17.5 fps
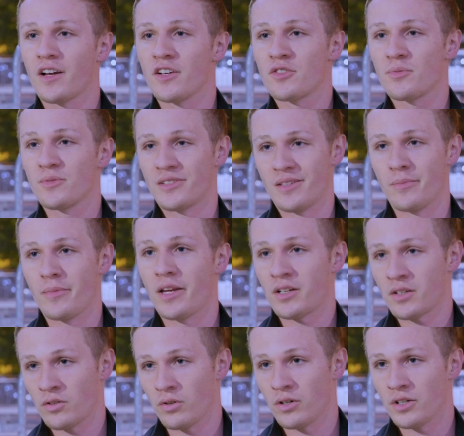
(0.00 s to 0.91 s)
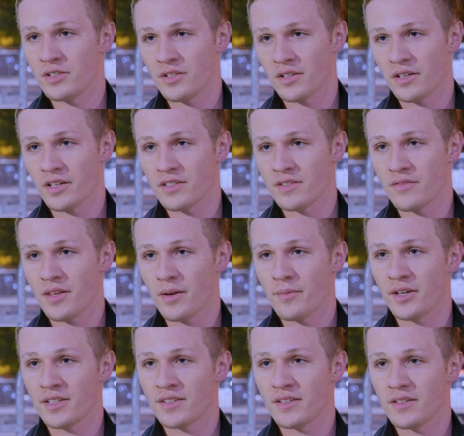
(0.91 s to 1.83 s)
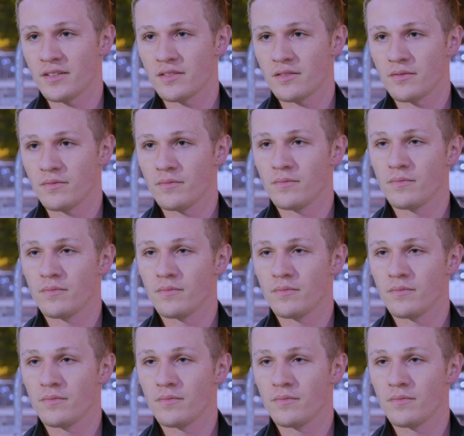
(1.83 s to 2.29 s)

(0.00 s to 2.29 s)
else was the main course, I guess, if that makes sense.